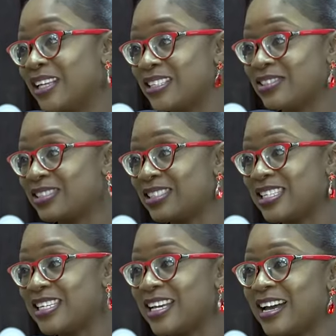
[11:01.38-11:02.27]
and just
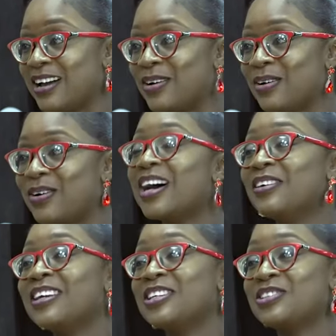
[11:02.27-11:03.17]
see how
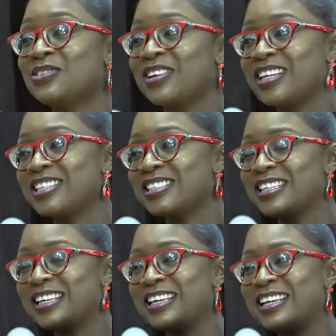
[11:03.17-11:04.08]
Nigeria is.
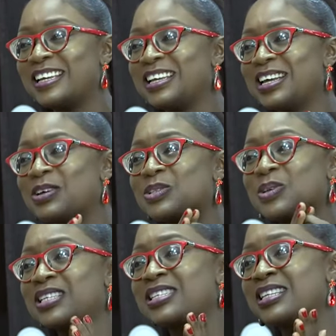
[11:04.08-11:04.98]
I was so
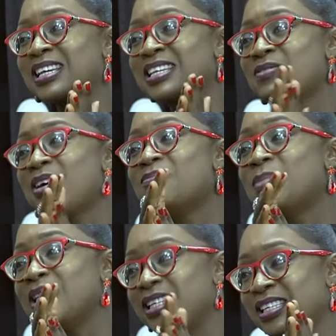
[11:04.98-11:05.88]
excited. I didn't even have
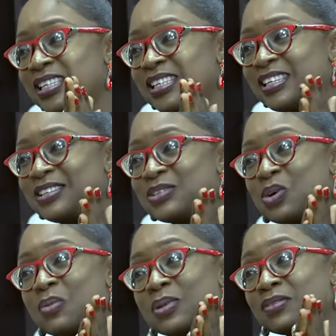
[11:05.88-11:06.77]
money to
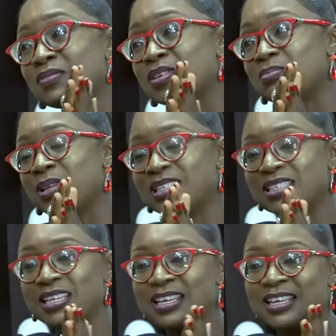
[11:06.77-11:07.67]
come in the first place.
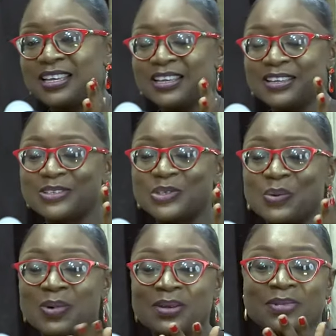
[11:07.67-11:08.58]
So
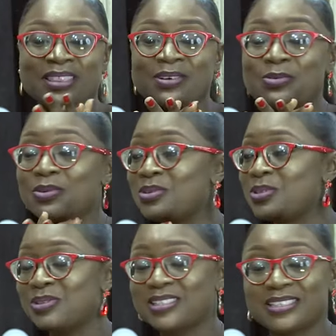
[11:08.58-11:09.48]
my mother, who used
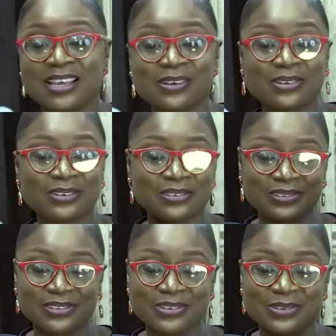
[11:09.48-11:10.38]
to sell,
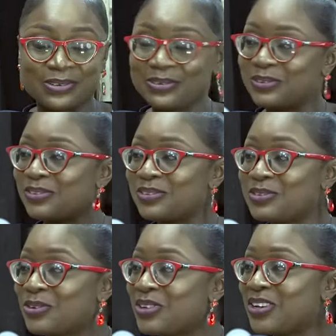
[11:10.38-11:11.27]
you know,
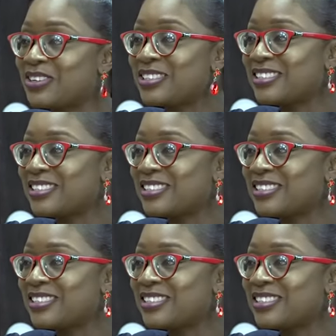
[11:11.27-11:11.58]
donuts